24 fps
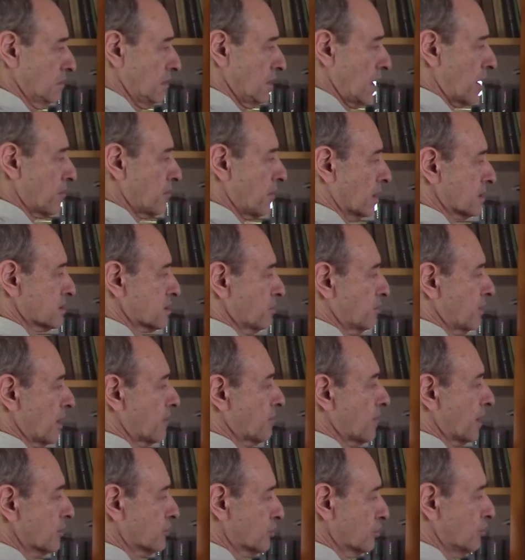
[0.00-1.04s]
I multiply
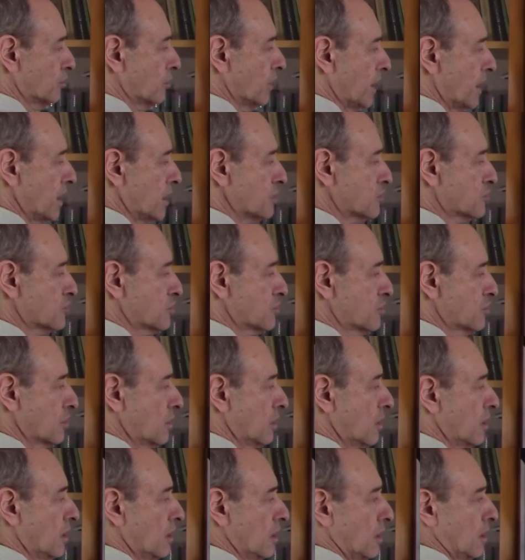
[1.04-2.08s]
by two h
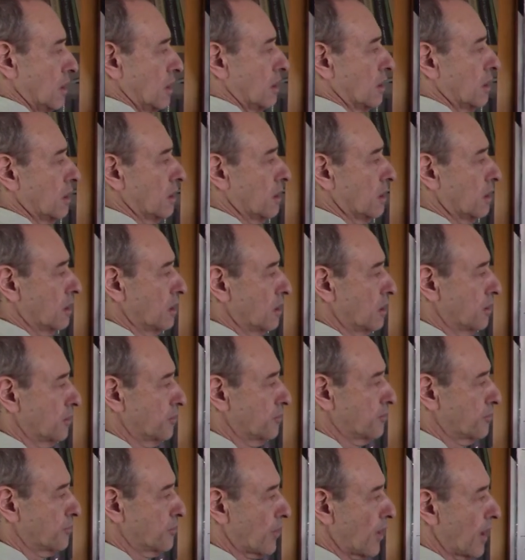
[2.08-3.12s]
uh,
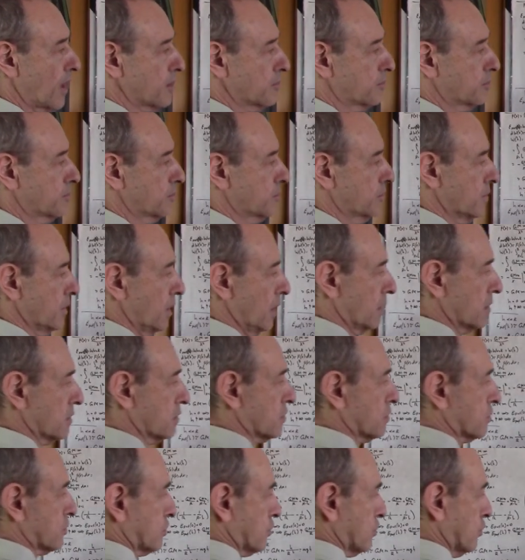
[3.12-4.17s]
prime and
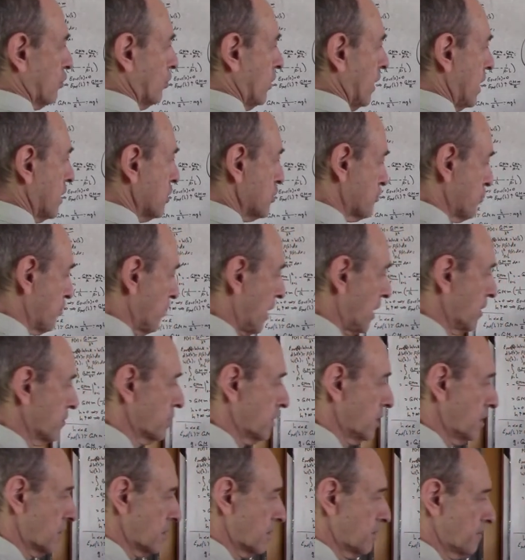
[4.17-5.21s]
two h prime
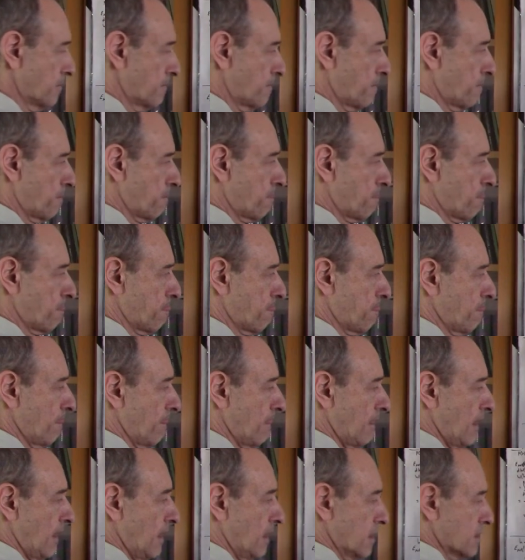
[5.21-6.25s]
here.
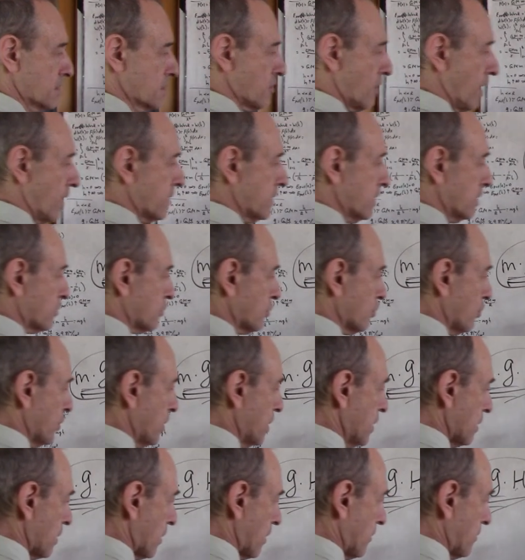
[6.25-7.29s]
So I need two
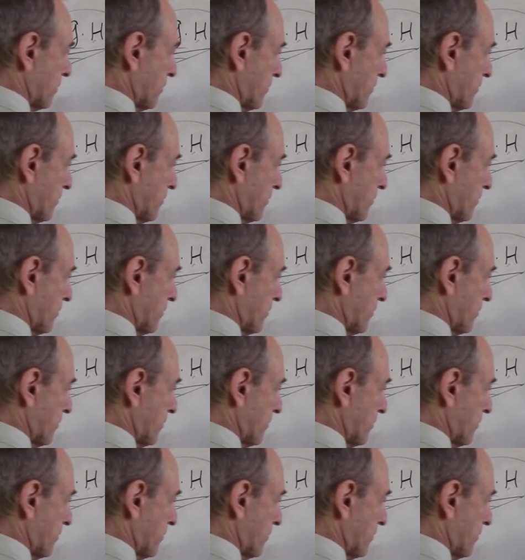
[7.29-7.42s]
here.